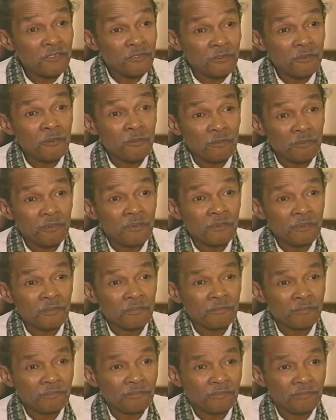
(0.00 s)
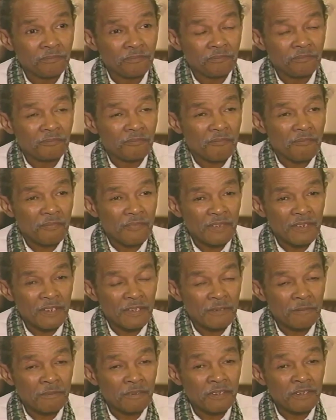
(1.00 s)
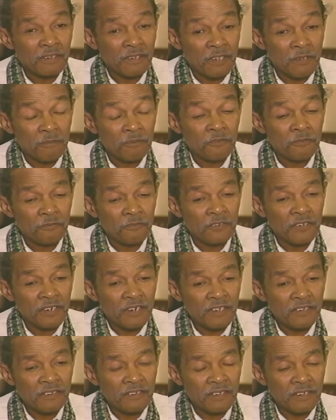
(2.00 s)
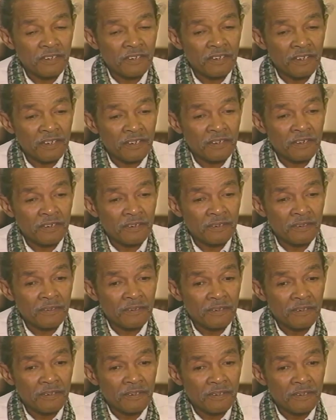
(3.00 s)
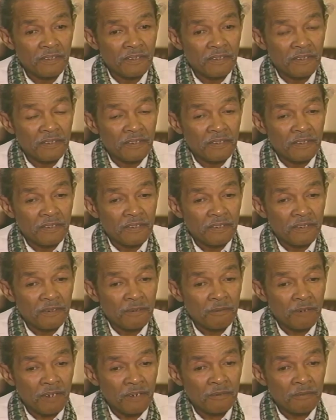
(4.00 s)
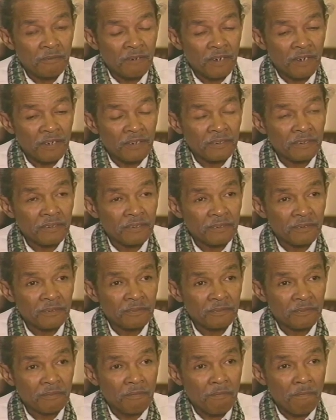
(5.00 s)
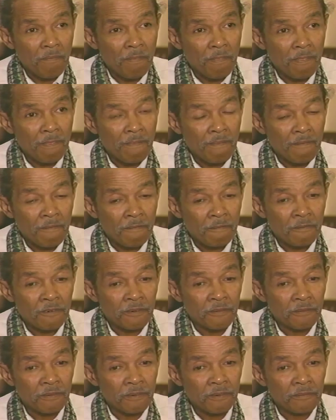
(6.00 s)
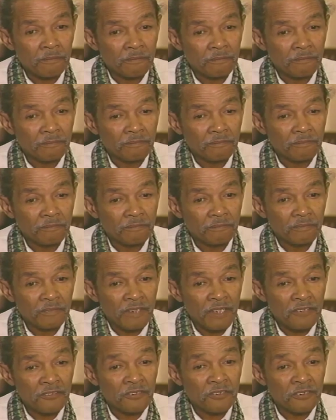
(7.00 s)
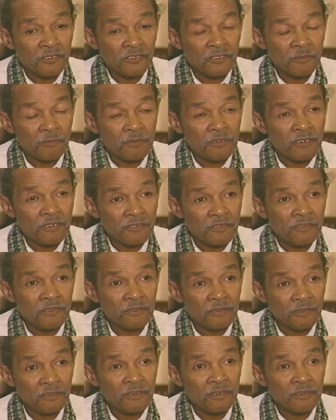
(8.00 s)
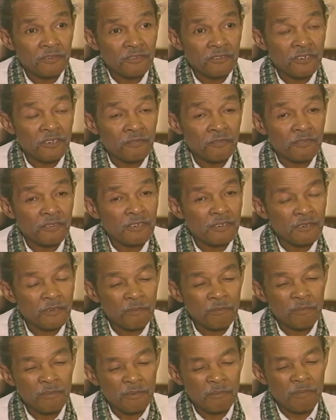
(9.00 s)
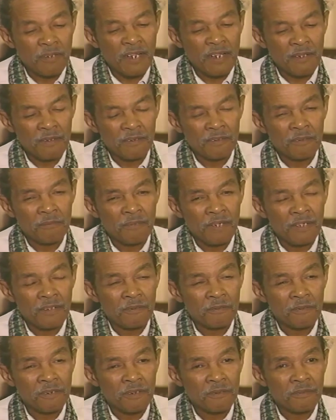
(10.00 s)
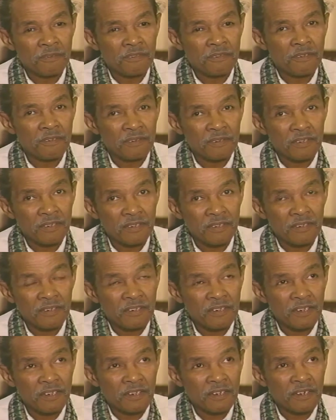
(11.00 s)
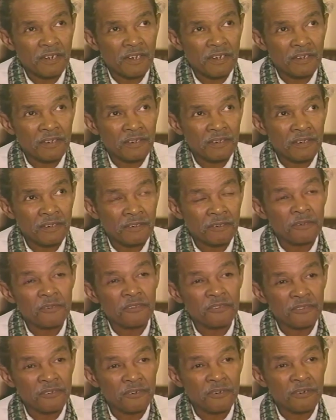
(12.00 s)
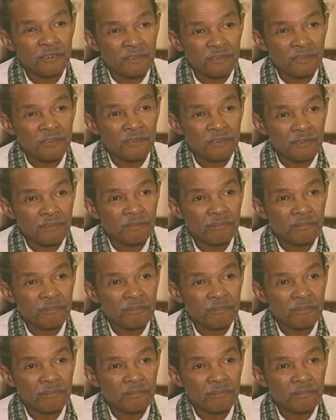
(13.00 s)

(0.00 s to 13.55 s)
groups, you know. But uh, it was fun. I stayed down there quite a while, you know, worked with them. That was a good experience, too, you know. It's different. The, the, the band, oh, by the way, was on a kick like uh, Louis Jordan, you know.